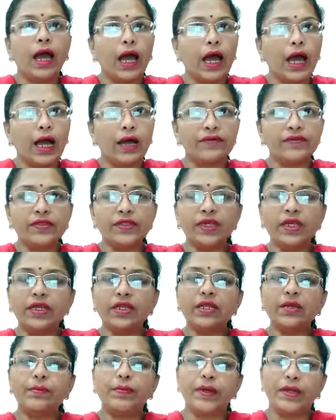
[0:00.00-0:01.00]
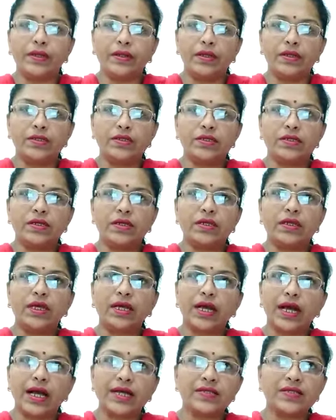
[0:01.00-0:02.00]
After the independence, the
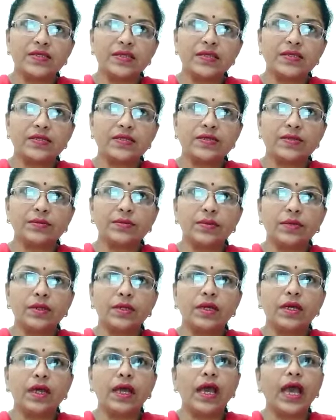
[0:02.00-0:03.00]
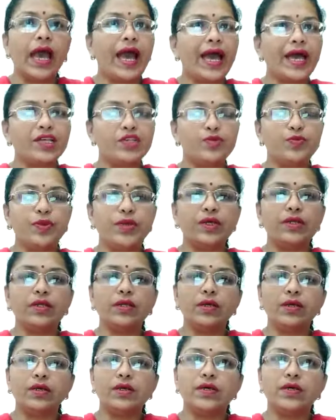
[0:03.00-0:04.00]
caste system has been
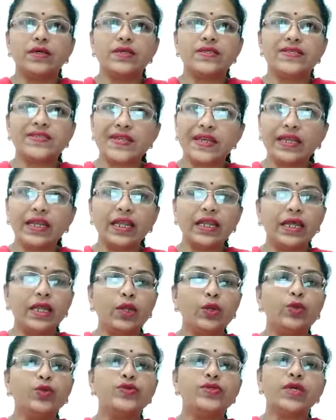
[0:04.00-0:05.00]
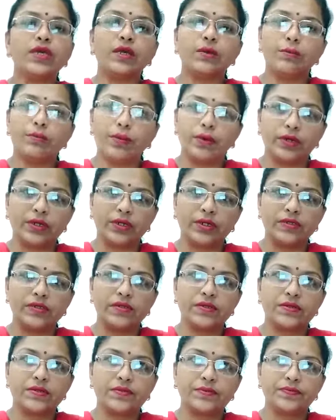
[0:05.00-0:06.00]
steadily losing
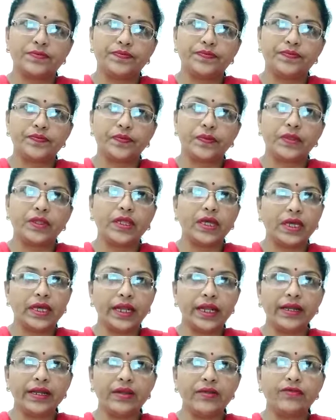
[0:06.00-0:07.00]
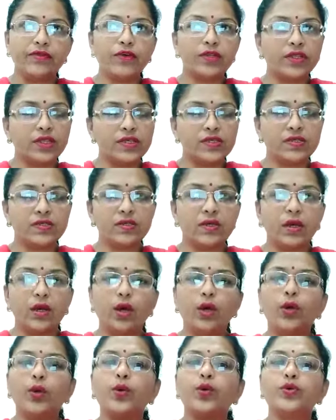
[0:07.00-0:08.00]
importance. The credit for this
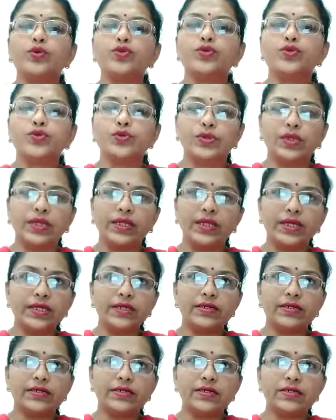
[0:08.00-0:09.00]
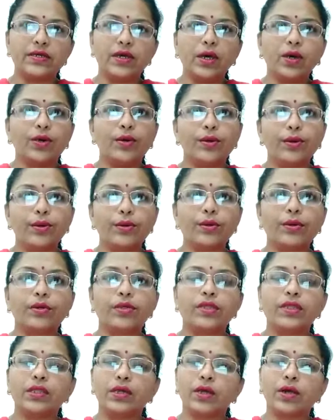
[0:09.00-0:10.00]
goes to the leaders who
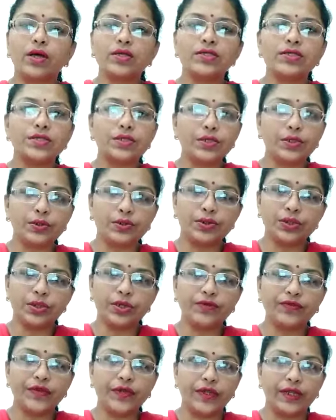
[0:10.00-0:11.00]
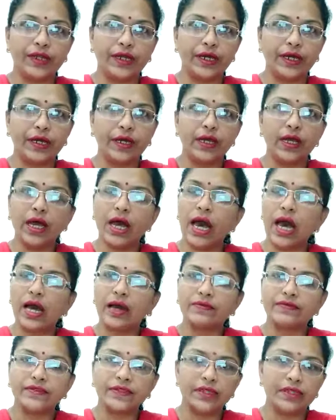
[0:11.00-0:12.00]
wrote the Constitution of India
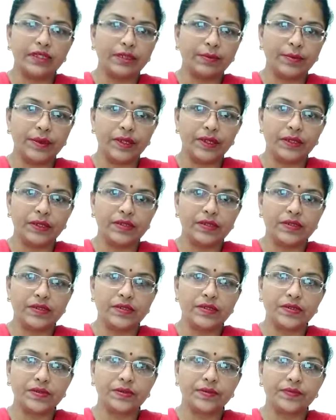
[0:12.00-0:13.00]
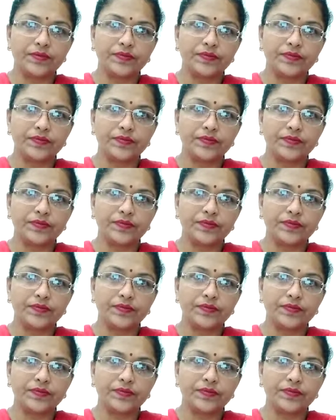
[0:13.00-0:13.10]
after independence.